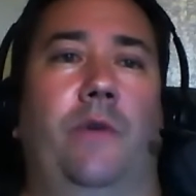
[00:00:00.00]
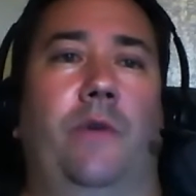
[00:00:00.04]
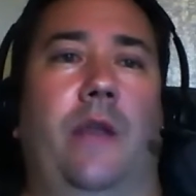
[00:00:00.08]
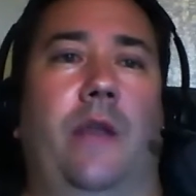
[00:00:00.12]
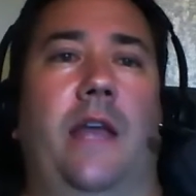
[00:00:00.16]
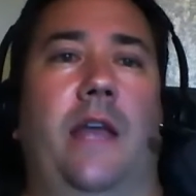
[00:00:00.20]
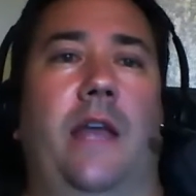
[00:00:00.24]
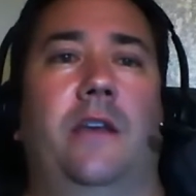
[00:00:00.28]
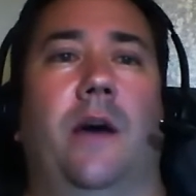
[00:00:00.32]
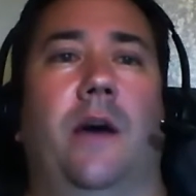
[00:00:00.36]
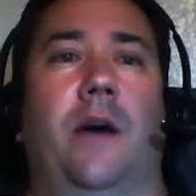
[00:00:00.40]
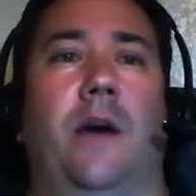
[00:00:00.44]
would
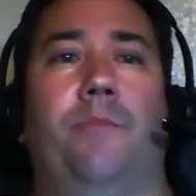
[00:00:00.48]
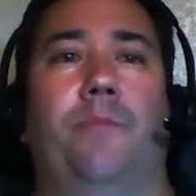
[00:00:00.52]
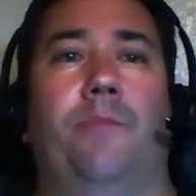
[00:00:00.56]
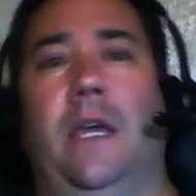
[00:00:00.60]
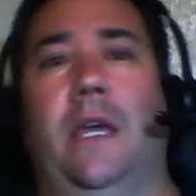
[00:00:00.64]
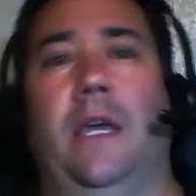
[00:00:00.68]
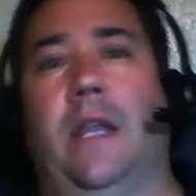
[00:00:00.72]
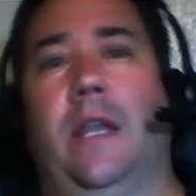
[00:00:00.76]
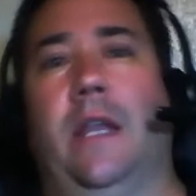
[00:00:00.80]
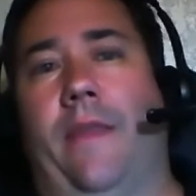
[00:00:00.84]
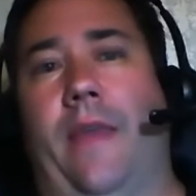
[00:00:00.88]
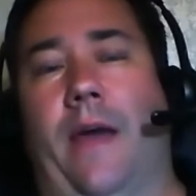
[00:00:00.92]
end up
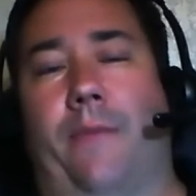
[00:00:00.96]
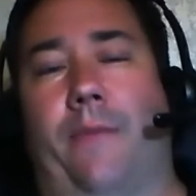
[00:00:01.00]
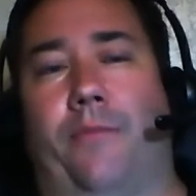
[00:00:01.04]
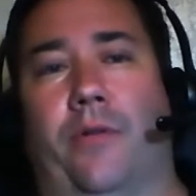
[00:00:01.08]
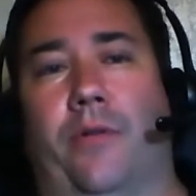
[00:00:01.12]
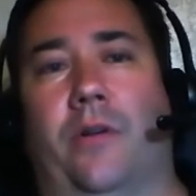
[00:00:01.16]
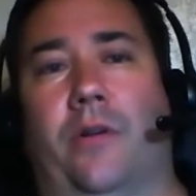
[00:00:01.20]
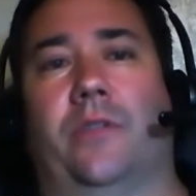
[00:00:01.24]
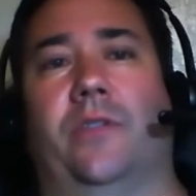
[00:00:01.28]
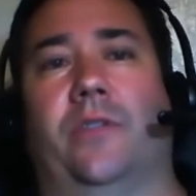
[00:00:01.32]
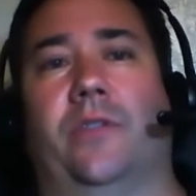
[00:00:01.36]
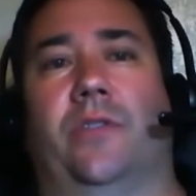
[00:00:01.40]
being on that
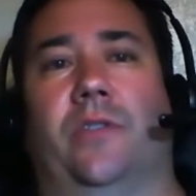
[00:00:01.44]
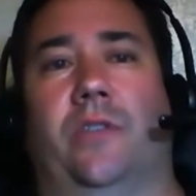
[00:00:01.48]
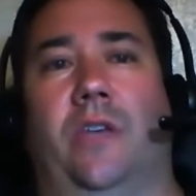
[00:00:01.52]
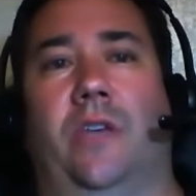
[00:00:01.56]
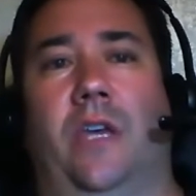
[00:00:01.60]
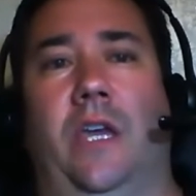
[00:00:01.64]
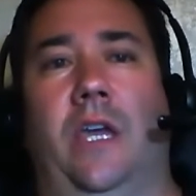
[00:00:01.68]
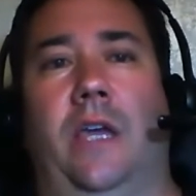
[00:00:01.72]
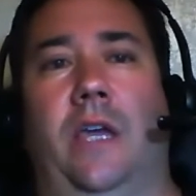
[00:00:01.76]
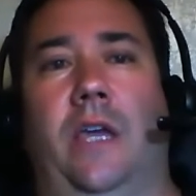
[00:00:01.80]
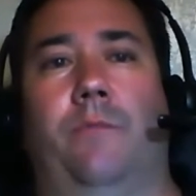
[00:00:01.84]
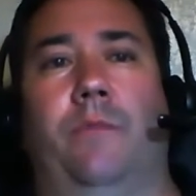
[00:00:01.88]
person's
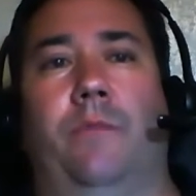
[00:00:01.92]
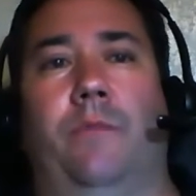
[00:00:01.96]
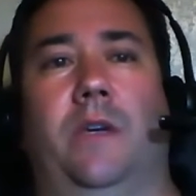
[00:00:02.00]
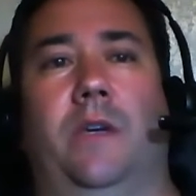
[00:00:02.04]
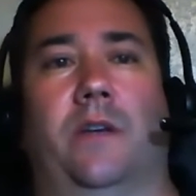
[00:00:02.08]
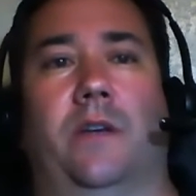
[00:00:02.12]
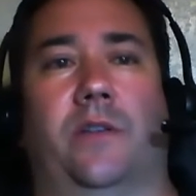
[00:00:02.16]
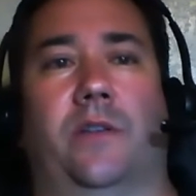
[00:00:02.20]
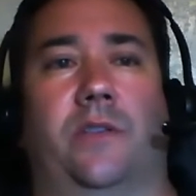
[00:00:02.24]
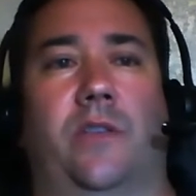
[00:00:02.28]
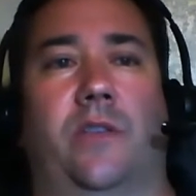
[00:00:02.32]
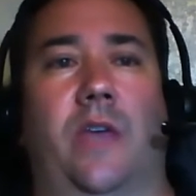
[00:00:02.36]
team
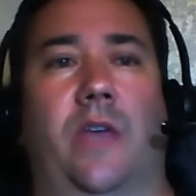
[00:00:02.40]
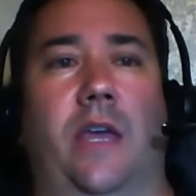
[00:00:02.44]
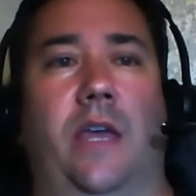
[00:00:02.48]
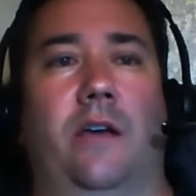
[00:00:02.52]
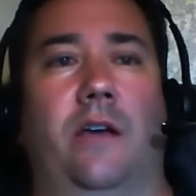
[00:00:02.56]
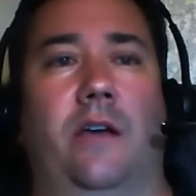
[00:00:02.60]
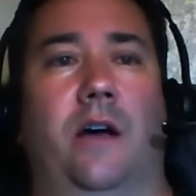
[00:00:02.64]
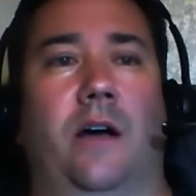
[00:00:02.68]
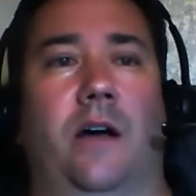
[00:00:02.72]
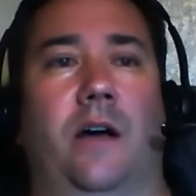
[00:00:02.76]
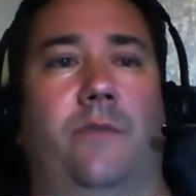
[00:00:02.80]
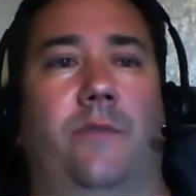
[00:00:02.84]
because
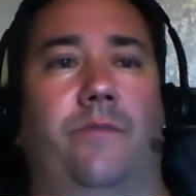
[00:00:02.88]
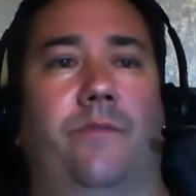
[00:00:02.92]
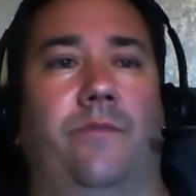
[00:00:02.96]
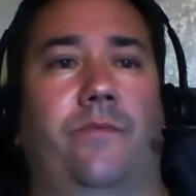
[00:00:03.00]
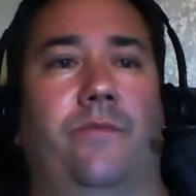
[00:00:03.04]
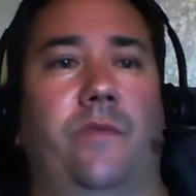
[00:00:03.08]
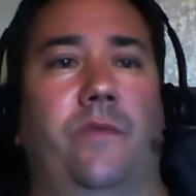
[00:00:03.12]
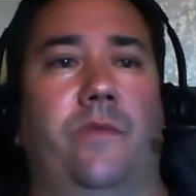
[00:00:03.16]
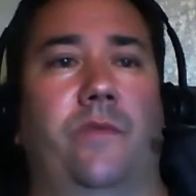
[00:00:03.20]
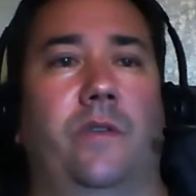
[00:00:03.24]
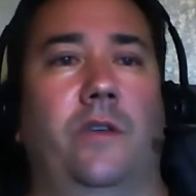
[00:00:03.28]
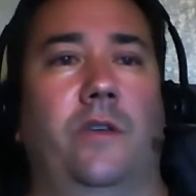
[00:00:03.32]
they
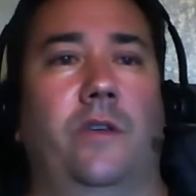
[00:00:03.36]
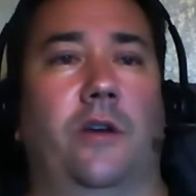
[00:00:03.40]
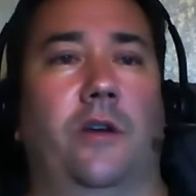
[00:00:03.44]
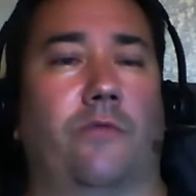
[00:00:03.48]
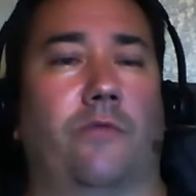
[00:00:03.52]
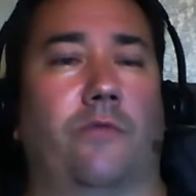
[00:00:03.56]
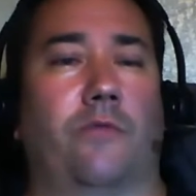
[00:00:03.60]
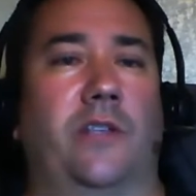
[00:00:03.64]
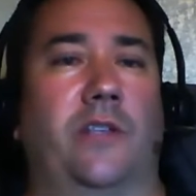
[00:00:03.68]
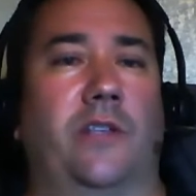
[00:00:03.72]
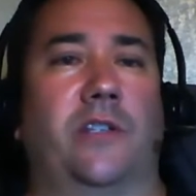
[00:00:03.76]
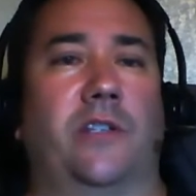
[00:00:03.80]

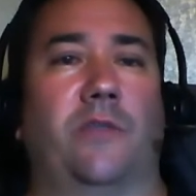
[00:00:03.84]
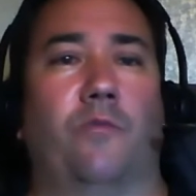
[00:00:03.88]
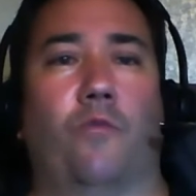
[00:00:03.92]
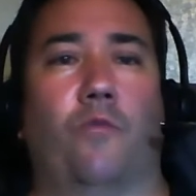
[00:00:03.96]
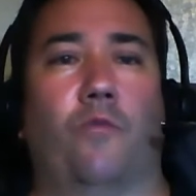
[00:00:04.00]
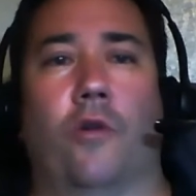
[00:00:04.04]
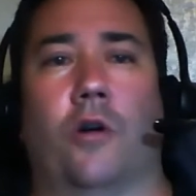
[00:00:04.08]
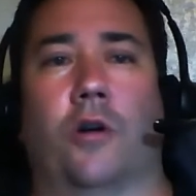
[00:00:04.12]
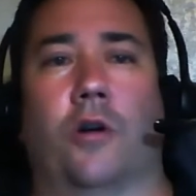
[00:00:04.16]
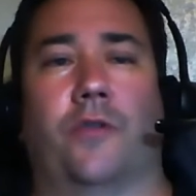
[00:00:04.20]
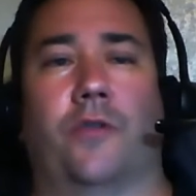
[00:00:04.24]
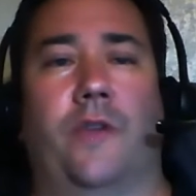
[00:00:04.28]
read some
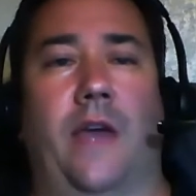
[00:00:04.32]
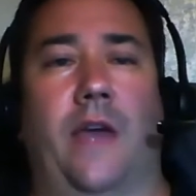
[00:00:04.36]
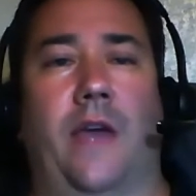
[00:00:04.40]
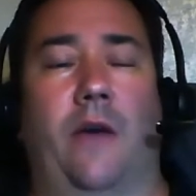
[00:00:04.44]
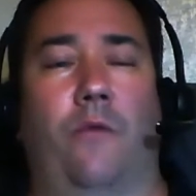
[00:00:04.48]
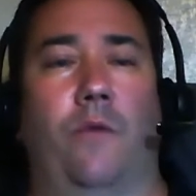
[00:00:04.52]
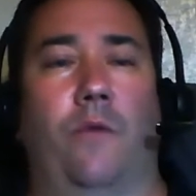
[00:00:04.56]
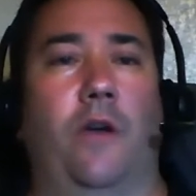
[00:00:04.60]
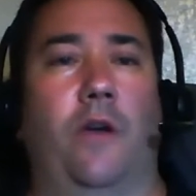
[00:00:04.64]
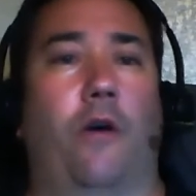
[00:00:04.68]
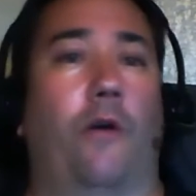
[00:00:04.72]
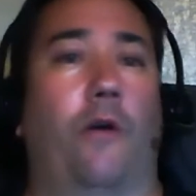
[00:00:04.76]
work
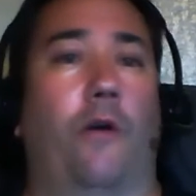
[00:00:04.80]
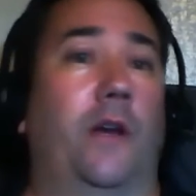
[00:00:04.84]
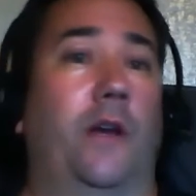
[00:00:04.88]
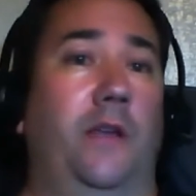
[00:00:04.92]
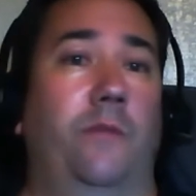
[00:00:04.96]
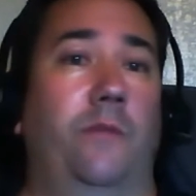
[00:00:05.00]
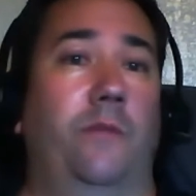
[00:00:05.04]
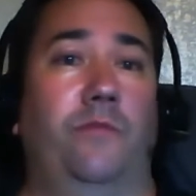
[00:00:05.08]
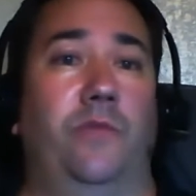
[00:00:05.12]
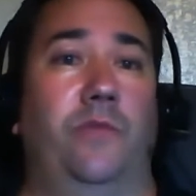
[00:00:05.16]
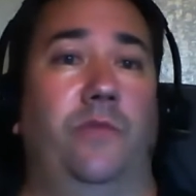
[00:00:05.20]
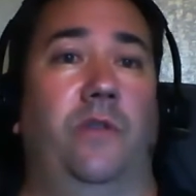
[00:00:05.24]
that we
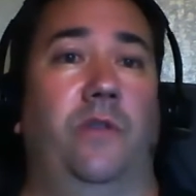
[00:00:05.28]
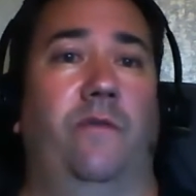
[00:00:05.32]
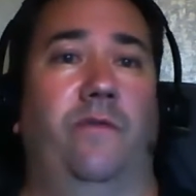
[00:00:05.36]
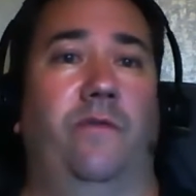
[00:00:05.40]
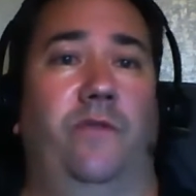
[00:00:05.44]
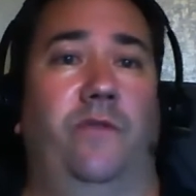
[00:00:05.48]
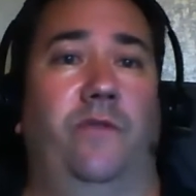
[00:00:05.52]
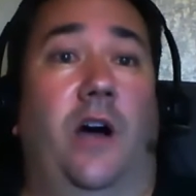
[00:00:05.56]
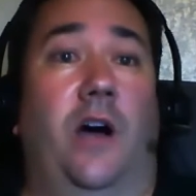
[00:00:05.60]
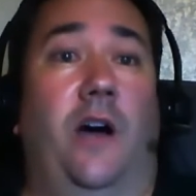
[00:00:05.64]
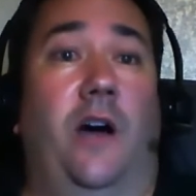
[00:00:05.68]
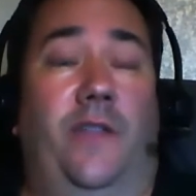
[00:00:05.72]
already
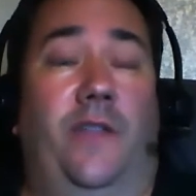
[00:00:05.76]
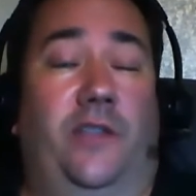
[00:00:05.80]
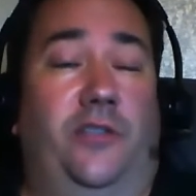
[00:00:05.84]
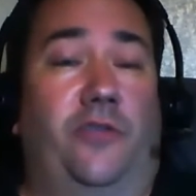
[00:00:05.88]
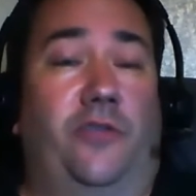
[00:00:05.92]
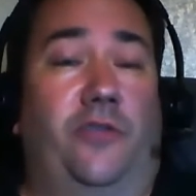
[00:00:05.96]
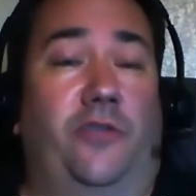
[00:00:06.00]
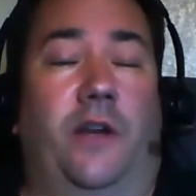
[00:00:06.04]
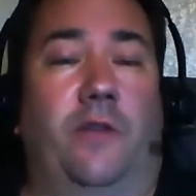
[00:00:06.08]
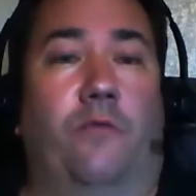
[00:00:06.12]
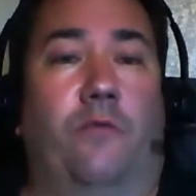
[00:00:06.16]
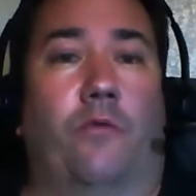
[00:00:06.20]
have done
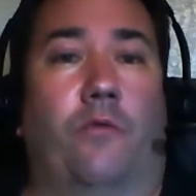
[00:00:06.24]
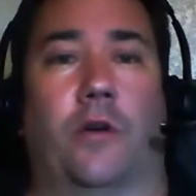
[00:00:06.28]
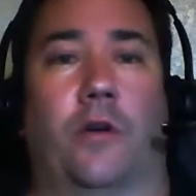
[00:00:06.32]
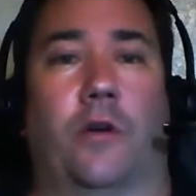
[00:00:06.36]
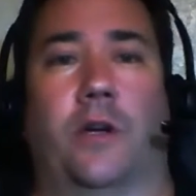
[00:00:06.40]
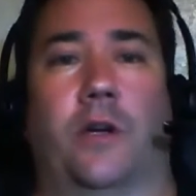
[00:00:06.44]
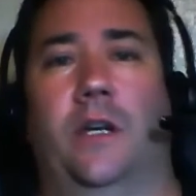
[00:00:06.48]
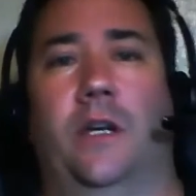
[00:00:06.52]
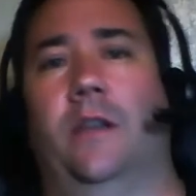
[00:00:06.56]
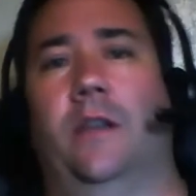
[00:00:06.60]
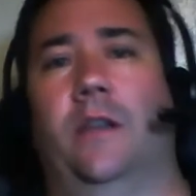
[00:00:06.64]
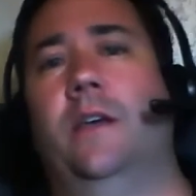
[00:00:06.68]
that's already
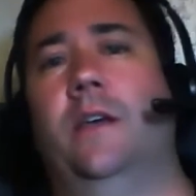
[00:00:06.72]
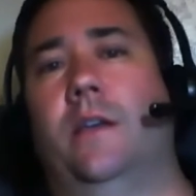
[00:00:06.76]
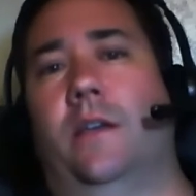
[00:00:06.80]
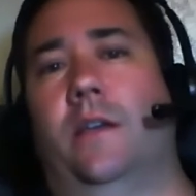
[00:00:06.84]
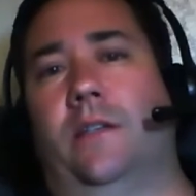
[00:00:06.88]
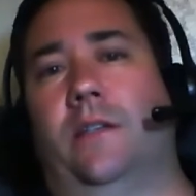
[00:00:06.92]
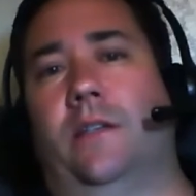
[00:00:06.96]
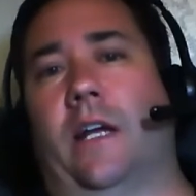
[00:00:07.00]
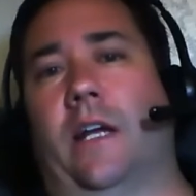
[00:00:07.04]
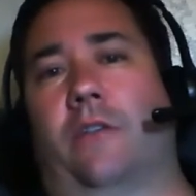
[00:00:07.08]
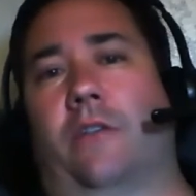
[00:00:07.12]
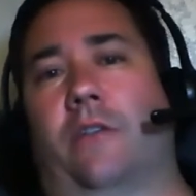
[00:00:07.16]
working.
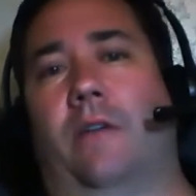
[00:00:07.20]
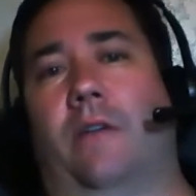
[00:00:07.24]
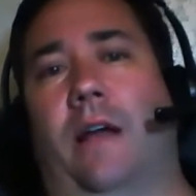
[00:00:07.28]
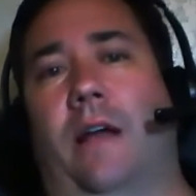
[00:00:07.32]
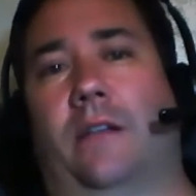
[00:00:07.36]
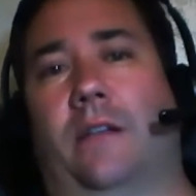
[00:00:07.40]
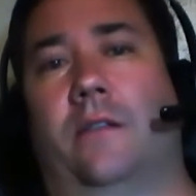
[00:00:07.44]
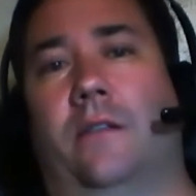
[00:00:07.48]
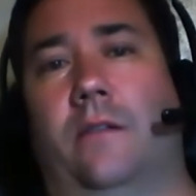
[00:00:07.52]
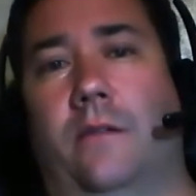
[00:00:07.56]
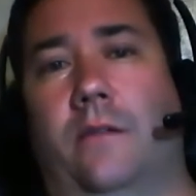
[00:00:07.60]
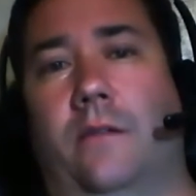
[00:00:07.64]
Is that correct?